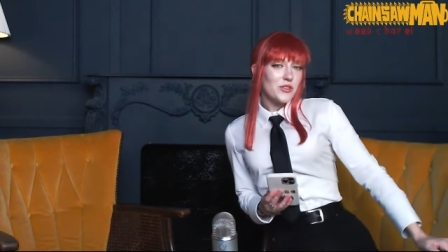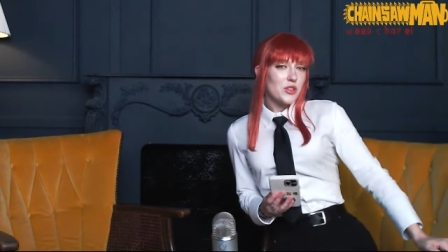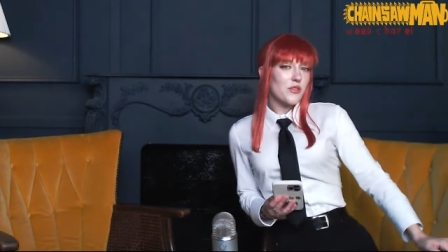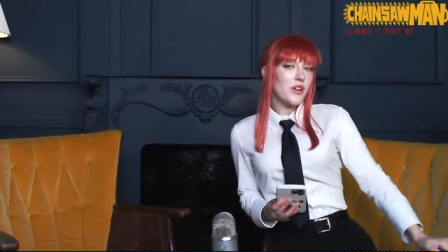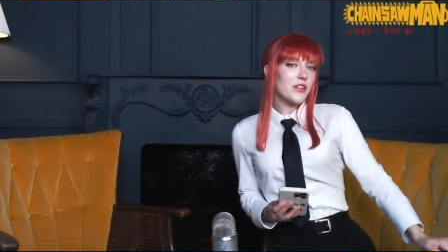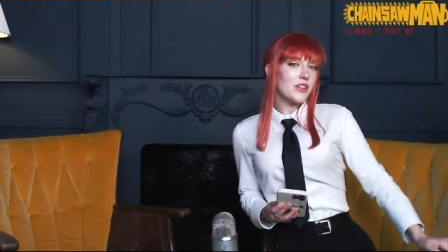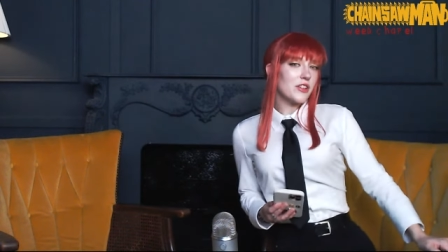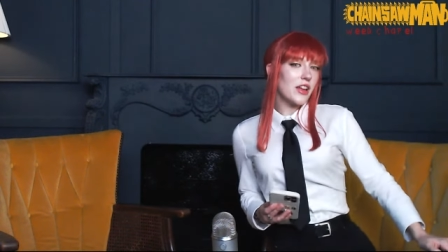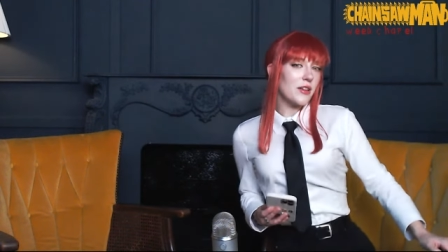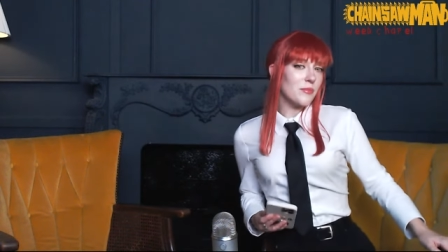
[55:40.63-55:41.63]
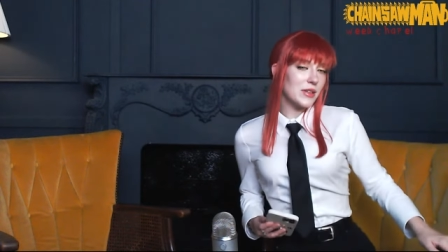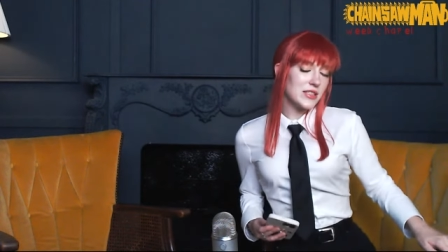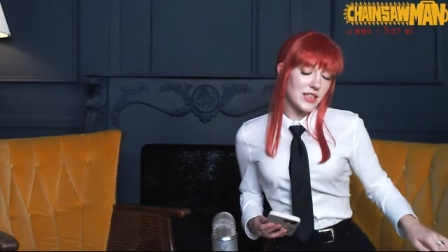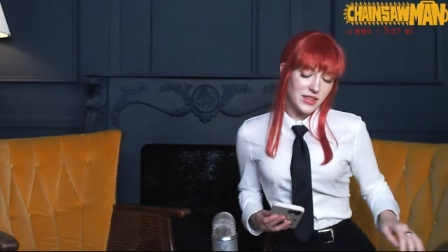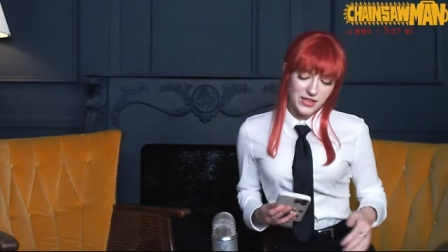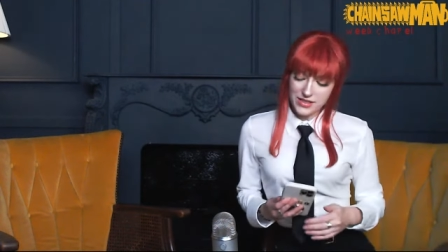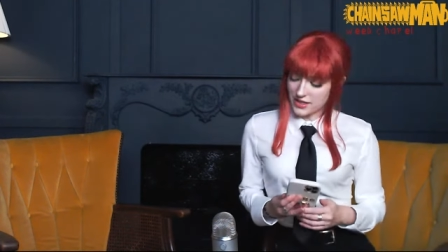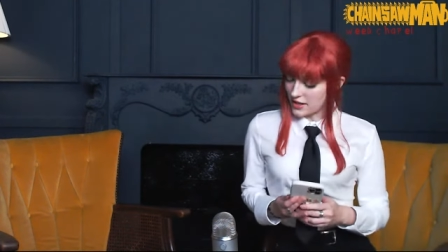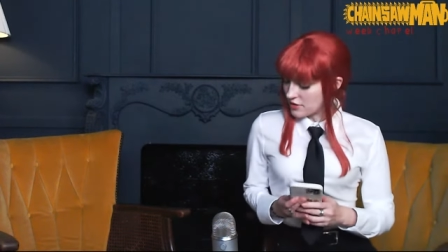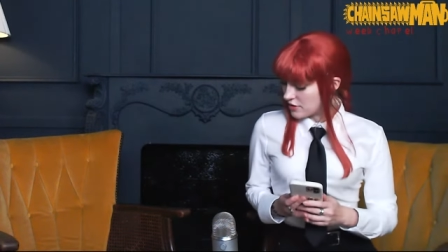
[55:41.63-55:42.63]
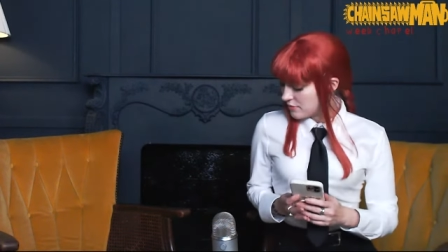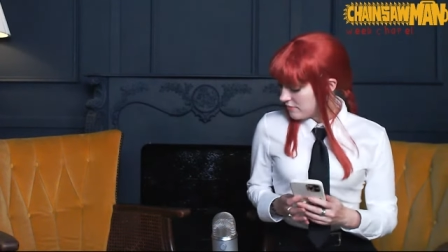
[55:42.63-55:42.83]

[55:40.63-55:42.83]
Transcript: You're very good at mixing things together.